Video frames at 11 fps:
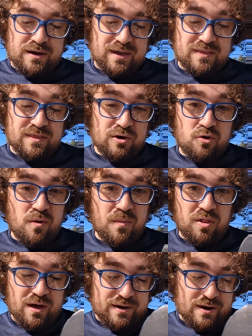their normal
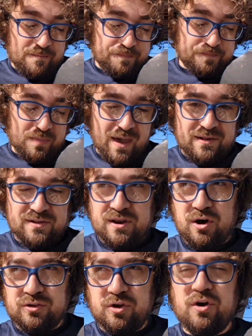lineup as an
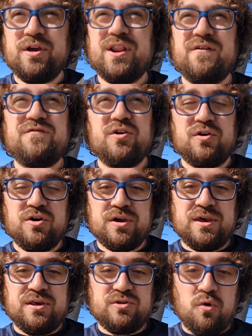alternative to
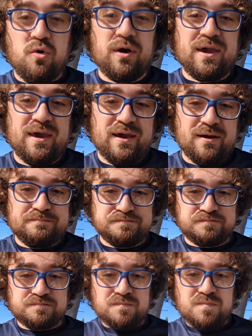cookies or cake.
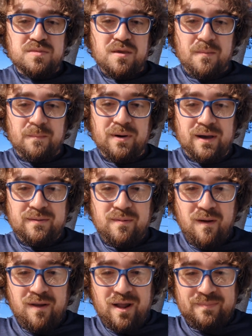But
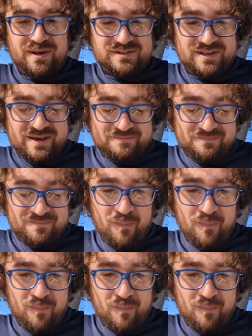that being said,